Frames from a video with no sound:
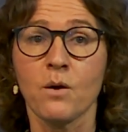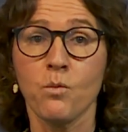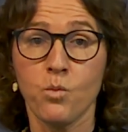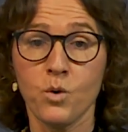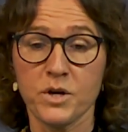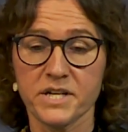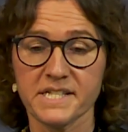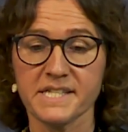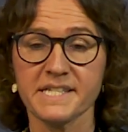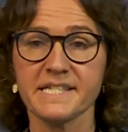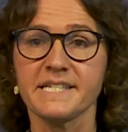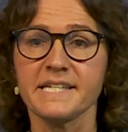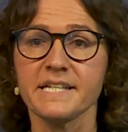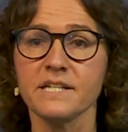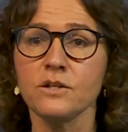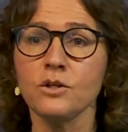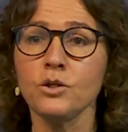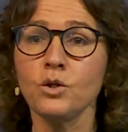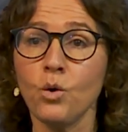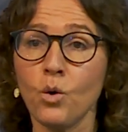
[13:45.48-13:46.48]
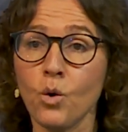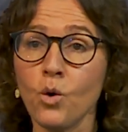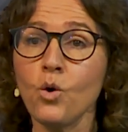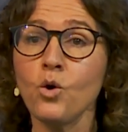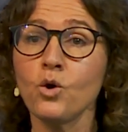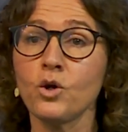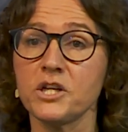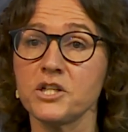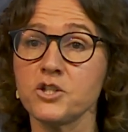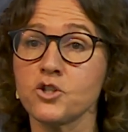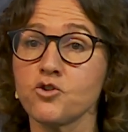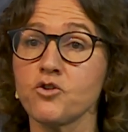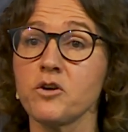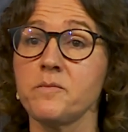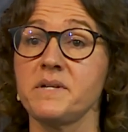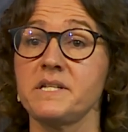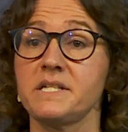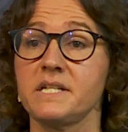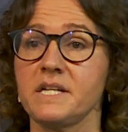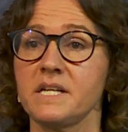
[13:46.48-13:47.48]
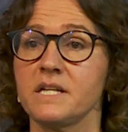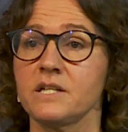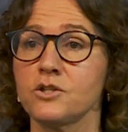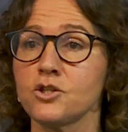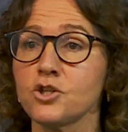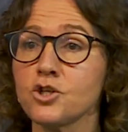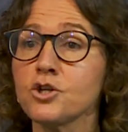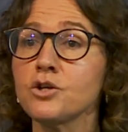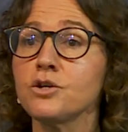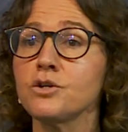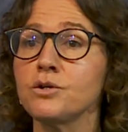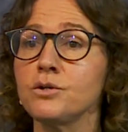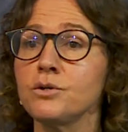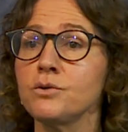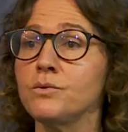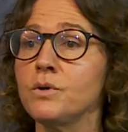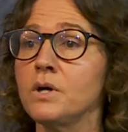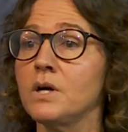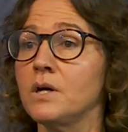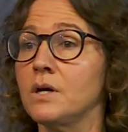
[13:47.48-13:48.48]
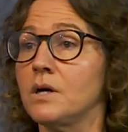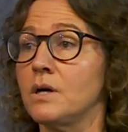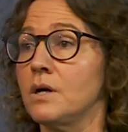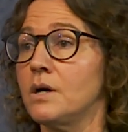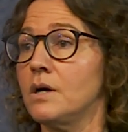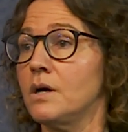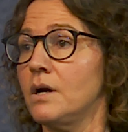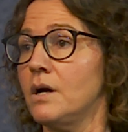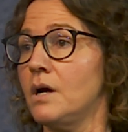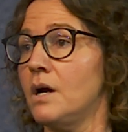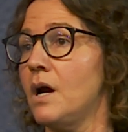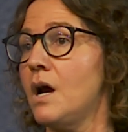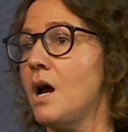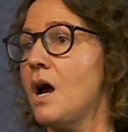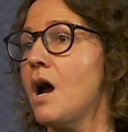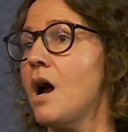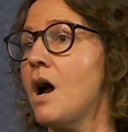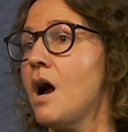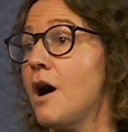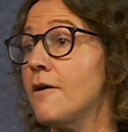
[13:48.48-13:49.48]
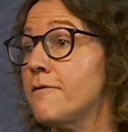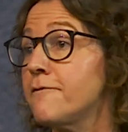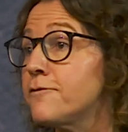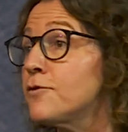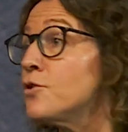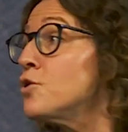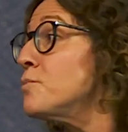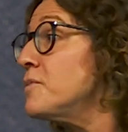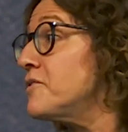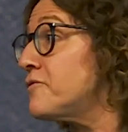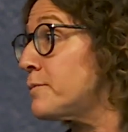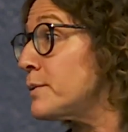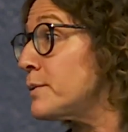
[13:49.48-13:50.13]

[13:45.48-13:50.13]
we're still all contributing to a form of